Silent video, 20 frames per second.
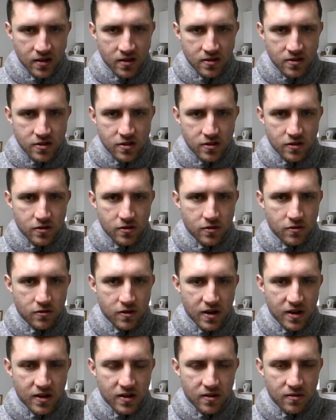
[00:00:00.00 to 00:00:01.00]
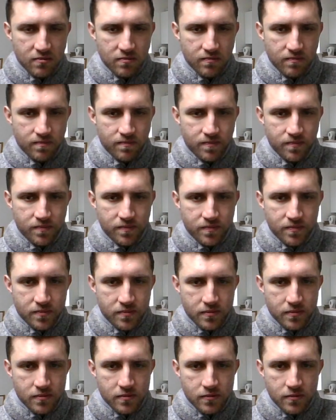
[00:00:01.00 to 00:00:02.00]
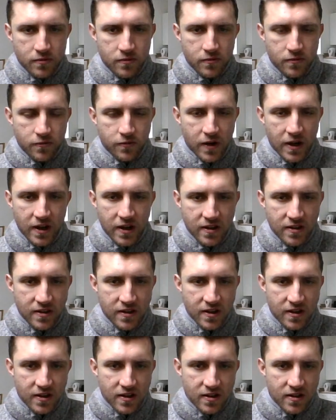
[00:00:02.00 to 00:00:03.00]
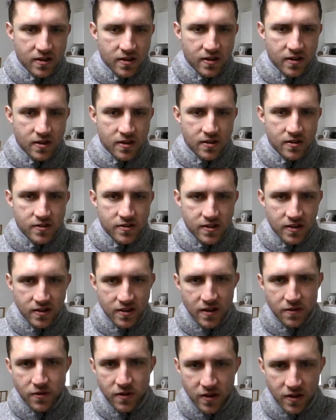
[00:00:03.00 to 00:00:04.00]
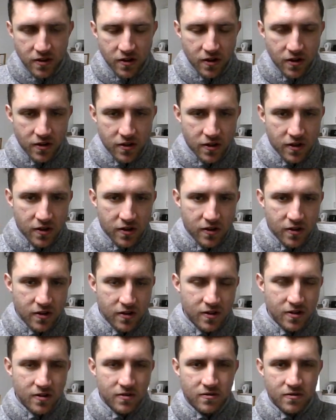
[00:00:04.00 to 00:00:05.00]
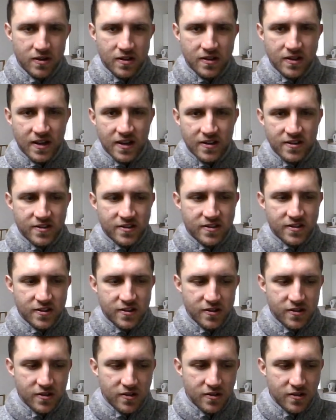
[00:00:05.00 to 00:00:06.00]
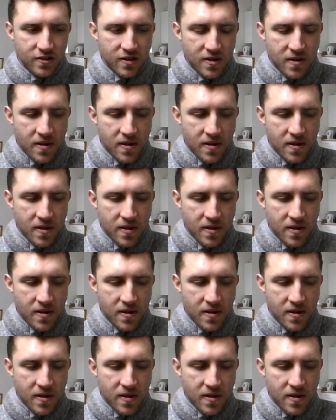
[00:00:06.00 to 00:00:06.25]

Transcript: to find a significant other, whether that's to